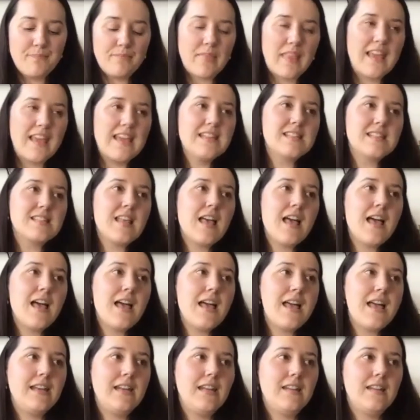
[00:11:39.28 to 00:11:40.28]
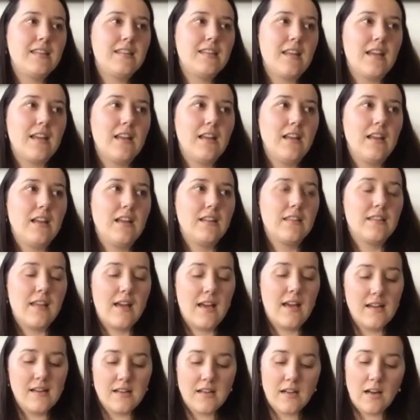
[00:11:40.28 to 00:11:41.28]
Is there anything
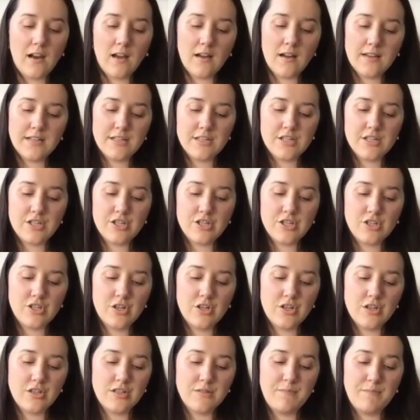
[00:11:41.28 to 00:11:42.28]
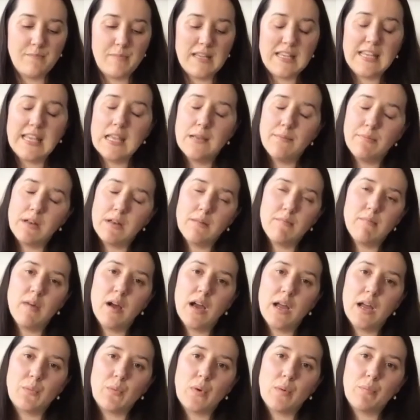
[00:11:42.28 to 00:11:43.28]
that clients should be keeping in
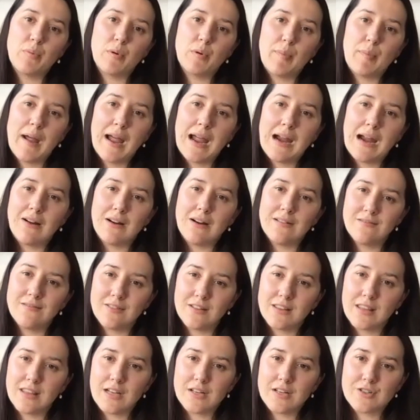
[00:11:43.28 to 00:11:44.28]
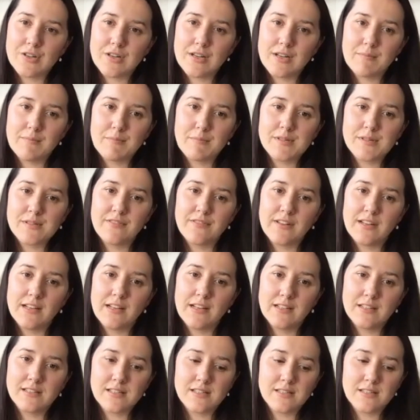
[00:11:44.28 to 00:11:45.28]
mind when preparing for their trips,
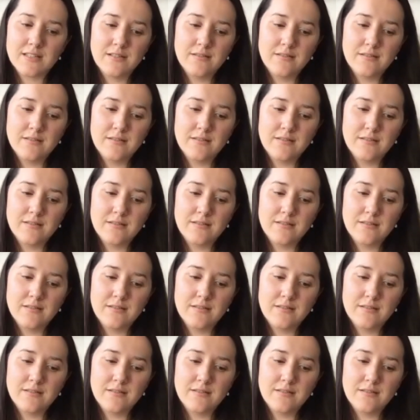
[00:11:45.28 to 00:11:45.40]
Felix?